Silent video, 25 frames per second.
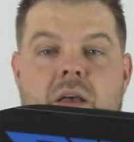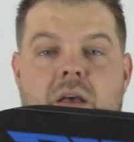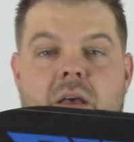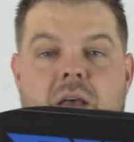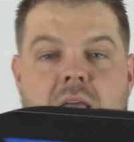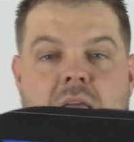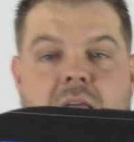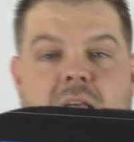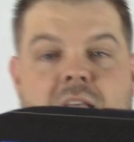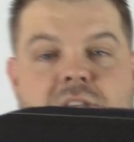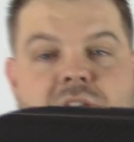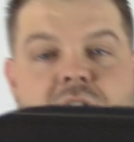
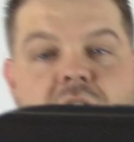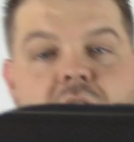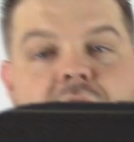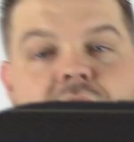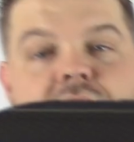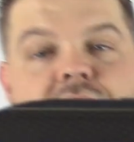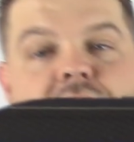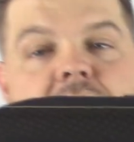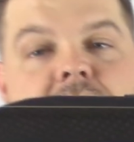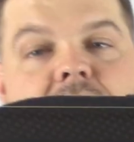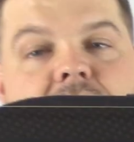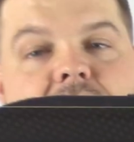It has an
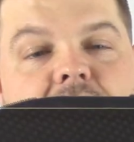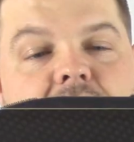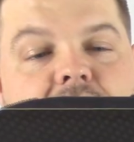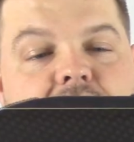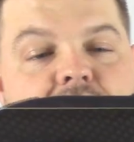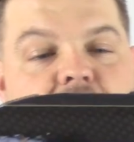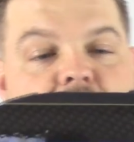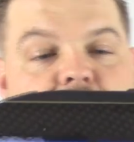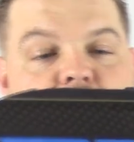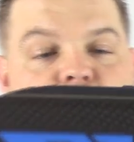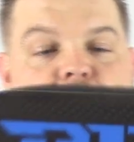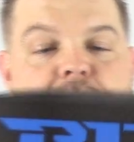R17
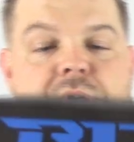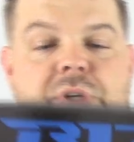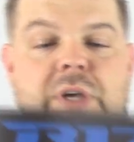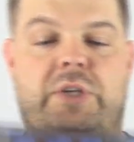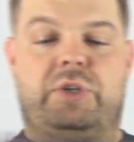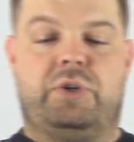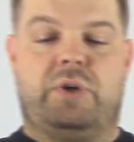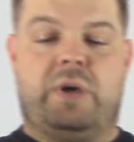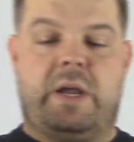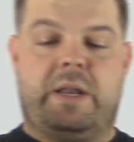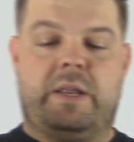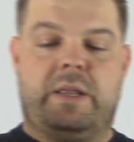chassis
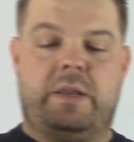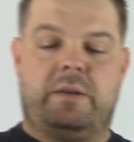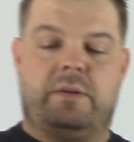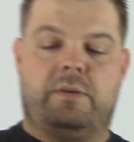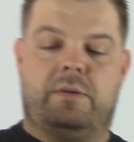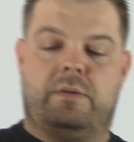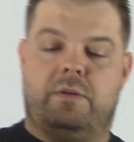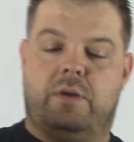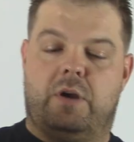protector on it.